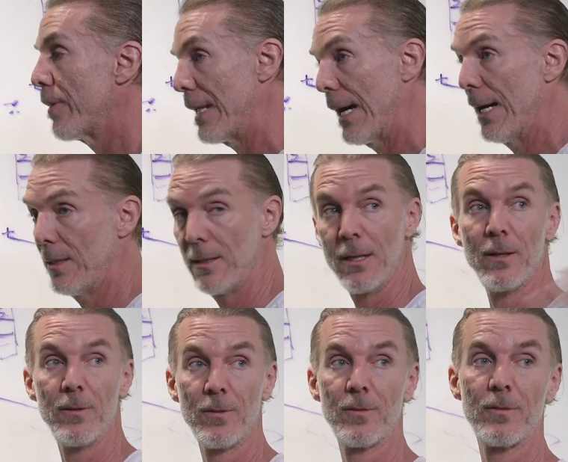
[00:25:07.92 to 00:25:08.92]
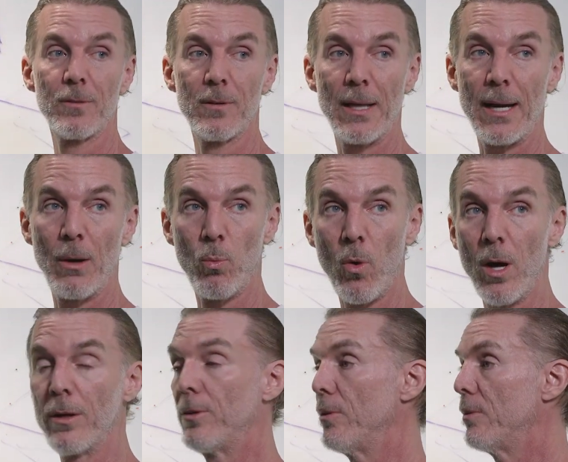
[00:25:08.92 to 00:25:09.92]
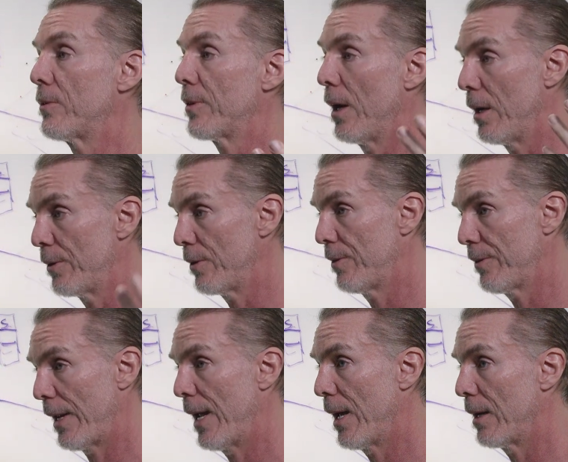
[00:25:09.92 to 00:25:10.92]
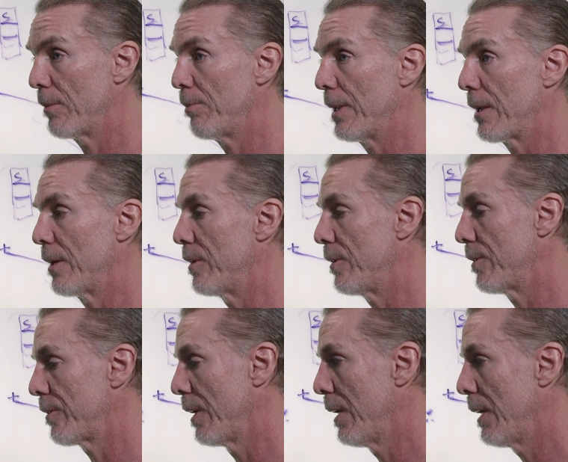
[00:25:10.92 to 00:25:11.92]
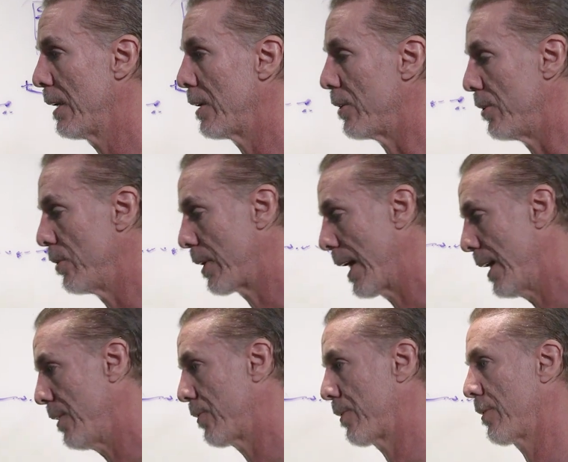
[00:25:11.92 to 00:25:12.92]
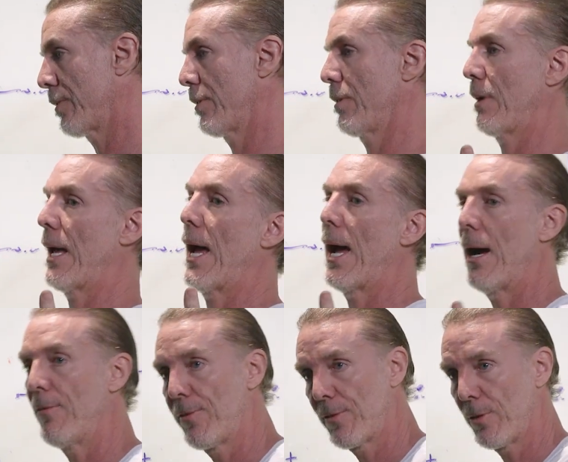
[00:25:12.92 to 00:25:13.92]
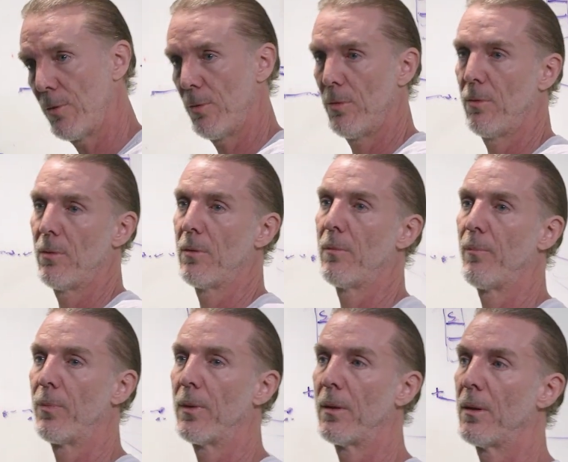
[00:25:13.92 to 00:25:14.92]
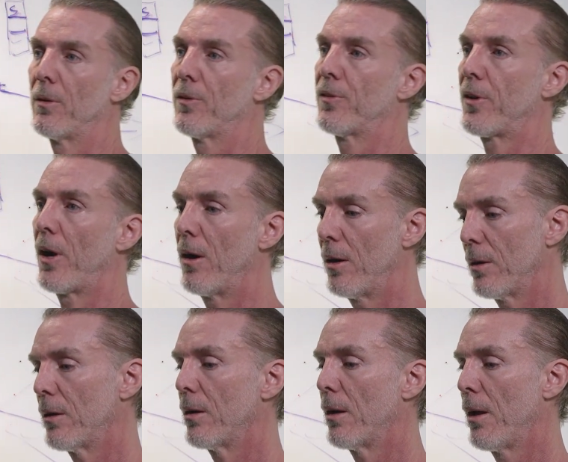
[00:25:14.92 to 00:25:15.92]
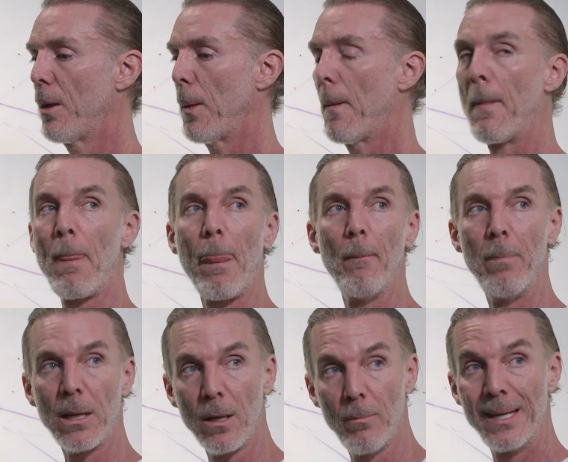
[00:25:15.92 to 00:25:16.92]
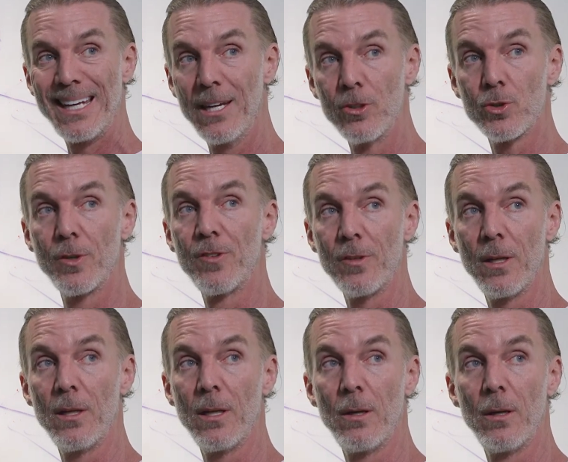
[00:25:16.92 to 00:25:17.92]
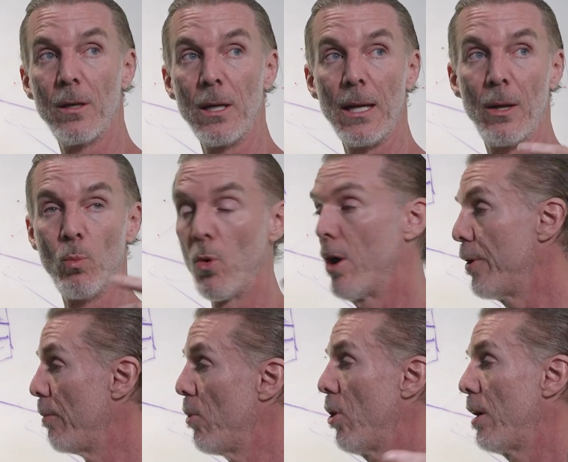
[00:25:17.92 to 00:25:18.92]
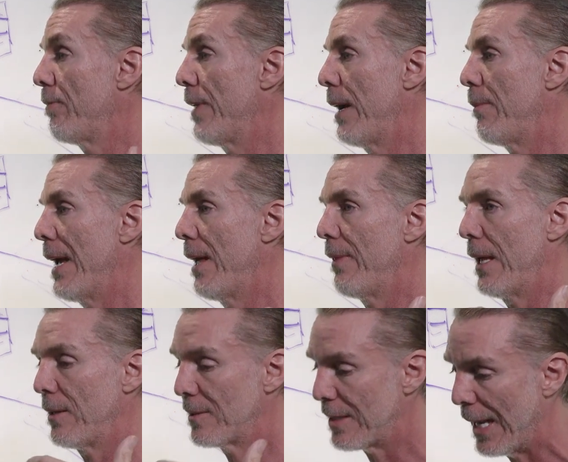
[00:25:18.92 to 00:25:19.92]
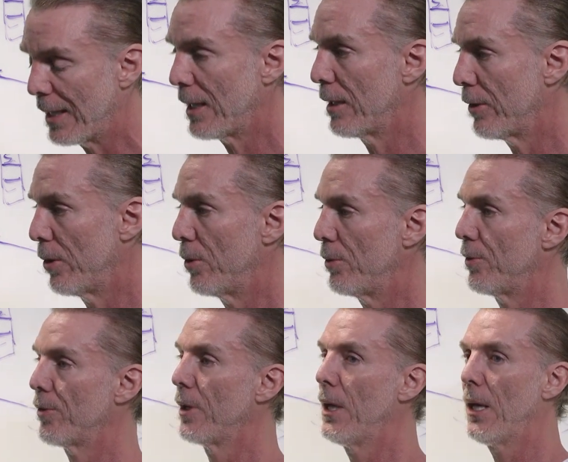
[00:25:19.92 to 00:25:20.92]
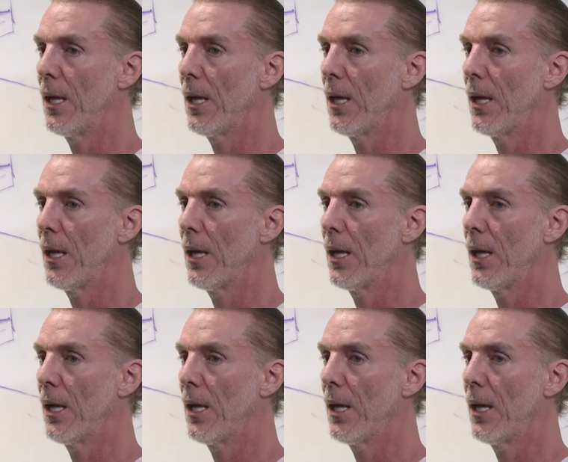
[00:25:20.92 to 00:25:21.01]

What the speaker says: are the ideas that I want you to understand, because you guys have to start becoming interested in one or more of them, and then taking those